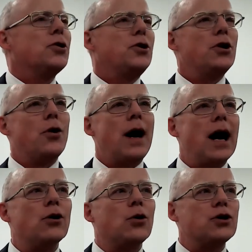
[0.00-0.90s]
You know,
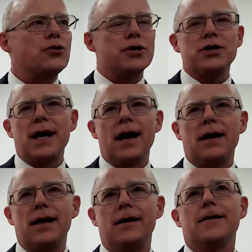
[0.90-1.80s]
our Lord's
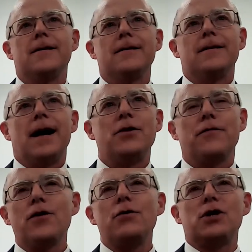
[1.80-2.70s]
Christianity, uh, the
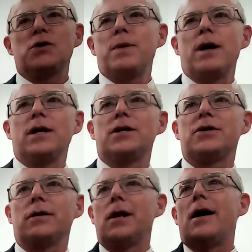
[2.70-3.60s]
fruit of the Spirit
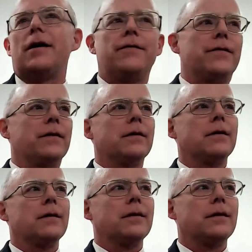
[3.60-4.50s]
is love,
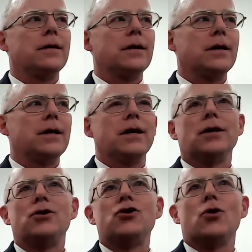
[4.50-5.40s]

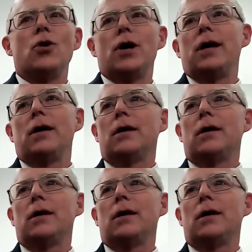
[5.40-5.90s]
joy,